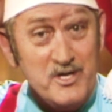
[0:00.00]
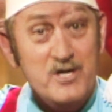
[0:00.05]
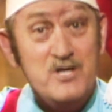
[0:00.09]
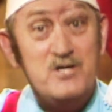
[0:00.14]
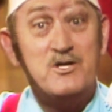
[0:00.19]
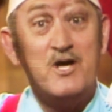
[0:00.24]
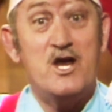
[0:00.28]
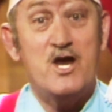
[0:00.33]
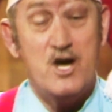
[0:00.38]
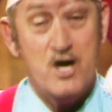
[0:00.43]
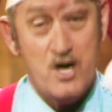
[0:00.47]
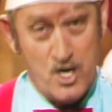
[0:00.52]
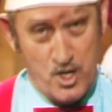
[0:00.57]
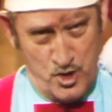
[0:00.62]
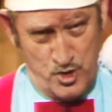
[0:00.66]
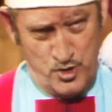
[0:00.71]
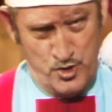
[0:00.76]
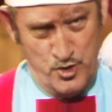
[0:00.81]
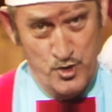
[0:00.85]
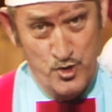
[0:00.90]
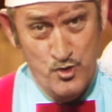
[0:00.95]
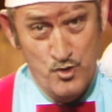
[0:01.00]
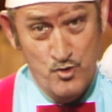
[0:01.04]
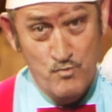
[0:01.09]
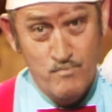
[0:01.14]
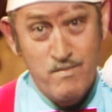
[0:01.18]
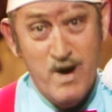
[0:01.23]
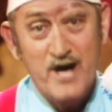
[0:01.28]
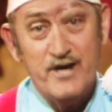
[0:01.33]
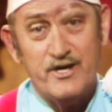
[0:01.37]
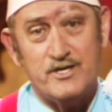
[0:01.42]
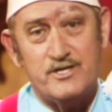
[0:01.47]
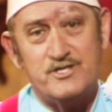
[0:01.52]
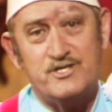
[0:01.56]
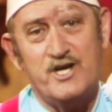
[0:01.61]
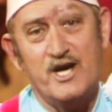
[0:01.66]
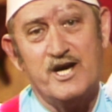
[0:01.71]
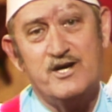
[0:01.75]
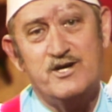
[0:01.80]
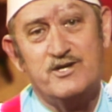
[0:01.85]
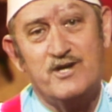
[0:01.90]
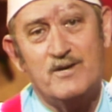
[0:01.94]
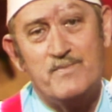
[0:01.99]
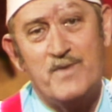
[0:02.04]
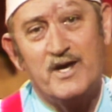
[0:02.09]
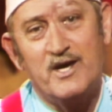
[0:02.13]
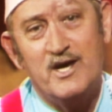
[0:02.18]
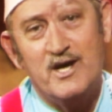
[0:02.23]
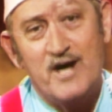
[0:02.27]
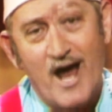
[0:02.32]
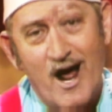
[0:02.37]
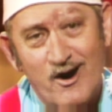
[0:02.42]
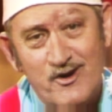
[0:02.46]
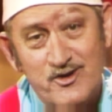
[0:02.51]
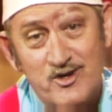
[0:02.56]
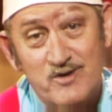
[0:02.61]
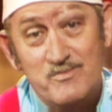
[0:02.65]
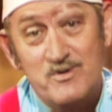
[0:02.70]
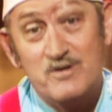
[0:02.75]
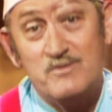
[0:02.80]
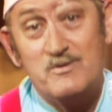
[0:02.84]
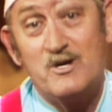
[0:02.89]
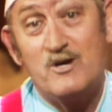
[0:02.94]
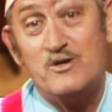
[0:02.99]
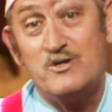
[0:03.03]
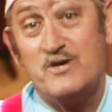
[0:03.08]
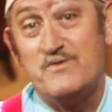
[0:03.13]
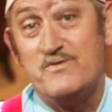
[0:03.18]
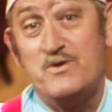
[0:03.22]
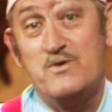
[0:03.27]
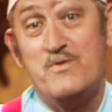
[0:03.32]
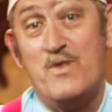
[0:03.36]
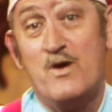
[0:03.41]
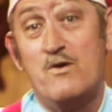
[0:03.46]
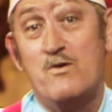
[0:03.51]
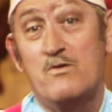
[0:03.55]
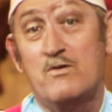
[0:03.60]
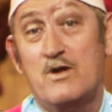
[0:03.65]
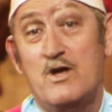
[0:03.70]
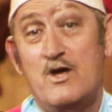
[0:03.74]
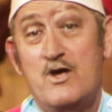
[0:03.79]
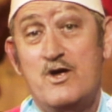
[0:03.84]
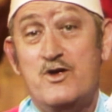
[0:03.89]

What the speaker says: He said, you better said something in algebra, because if you don't,